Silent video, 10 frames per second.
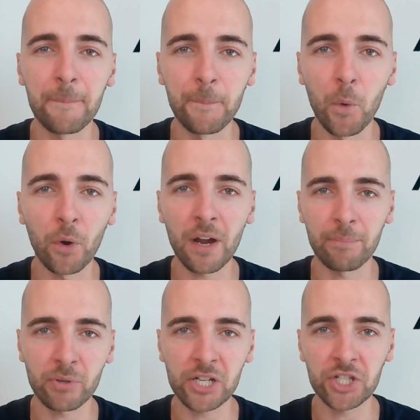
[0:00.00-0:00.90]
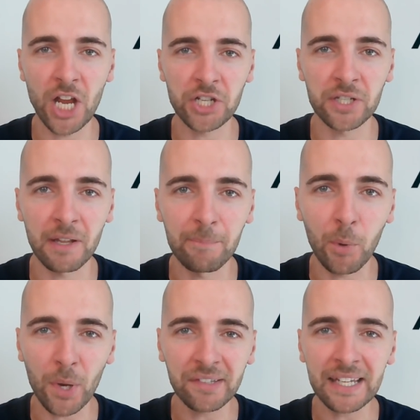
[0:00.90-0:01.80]
more appreciation than
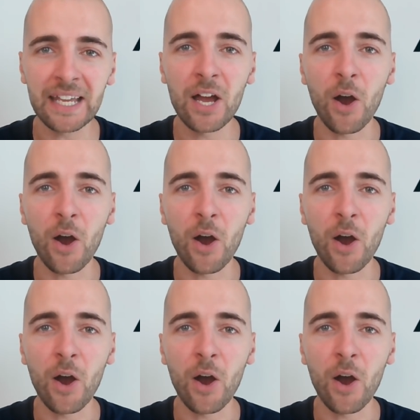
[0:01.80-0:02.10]
Boise.